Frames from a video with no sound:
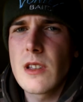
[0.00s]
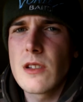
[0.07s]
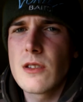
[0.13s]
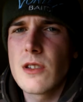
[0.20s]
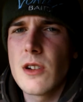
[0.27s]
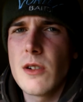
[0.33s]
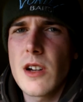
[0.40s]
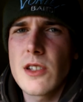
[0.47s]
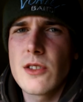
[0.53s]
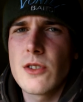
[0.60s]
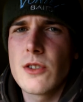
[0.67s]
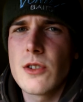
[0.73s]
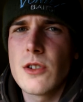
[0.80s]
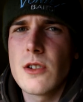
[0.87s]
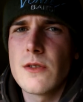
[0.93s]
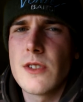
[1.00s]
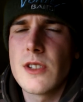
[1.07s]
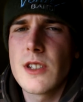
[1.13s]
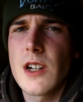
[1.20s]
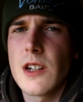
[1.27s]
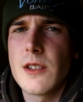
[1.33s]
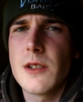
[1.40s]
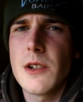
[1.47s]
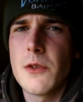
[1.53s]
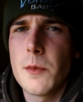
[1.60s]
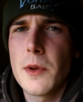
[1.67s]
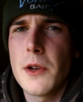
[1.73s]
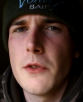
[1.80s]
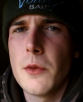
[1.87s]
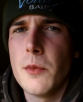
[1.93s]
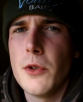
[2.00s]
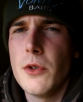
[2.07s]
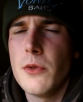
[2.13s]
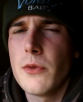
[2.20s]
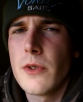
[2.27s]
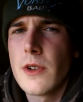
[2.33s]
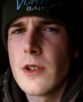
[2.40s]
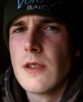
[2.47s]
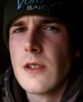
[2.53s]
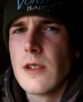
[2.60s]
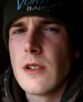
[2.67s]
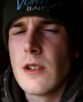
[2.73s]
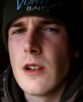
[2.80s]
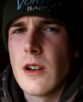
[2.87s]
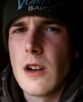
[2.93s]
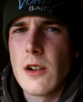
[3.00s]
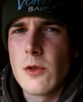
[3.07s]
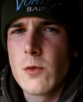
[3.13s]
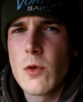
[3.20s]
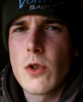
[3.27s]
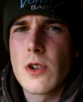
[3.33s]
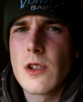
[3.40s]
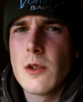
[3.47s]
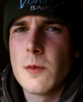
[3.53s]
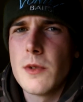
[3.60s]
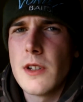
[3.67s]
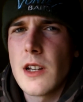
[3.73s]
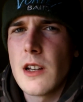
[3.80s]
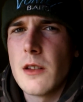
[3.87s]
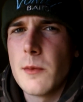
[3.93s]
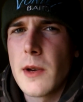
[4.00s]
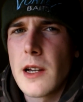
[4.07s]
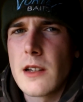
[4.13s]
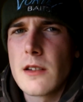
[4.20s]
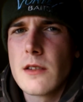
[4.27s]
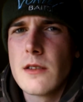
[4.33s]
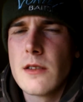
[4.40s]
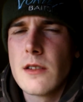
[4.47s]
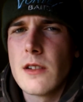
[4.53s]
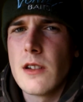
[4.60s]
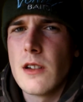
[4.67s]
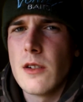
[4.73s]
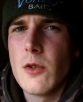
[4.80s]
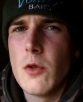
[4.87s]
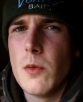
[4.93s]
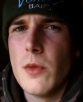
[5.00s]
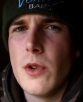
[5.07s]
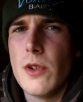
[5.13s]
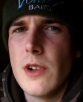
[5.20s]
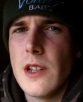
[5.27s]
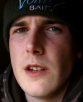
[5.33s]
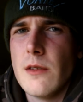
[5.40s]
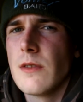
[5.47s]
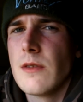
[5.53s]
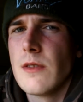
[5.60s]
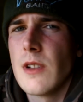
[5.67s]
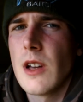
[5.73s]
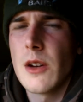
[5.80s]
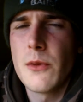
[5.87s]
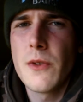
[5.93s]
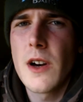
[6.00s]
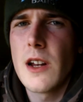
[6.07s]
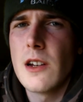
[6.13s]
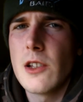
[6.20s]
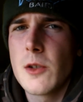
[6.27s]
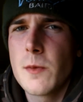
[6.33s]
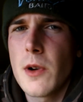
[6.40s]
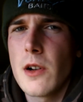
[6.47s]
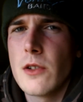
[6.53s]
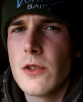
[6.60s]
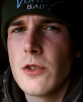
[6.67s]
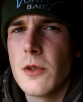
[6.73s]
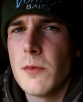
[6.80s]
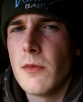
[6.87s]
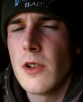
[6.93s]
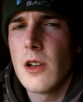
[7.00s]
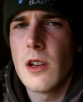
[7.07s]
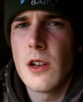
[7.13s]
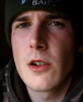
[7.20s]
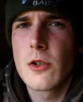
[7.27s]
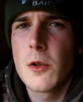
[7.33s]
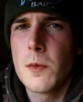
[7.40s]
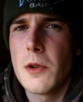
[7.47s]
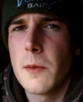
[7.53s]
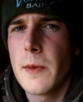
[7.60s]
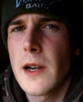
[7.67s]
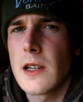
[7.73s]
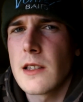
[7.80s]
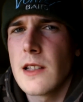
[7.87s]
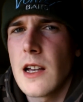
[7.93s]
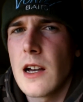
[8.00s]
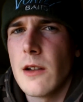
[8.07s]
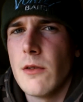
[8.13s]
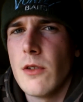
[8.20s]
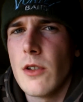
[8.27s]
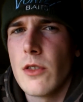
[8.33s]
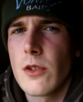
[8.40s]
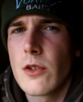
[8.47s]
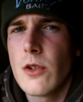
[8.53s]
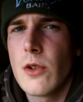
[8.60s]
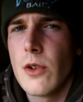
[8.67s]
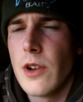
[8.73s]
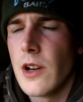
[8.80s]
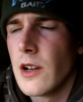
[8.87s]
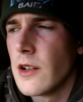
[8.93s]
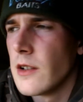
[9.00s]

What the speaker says: So as you saw, I've decided to have a bit of a move. I was walking up and down the bank all morning, and I finally spotted some a couple of pegs down on the corner.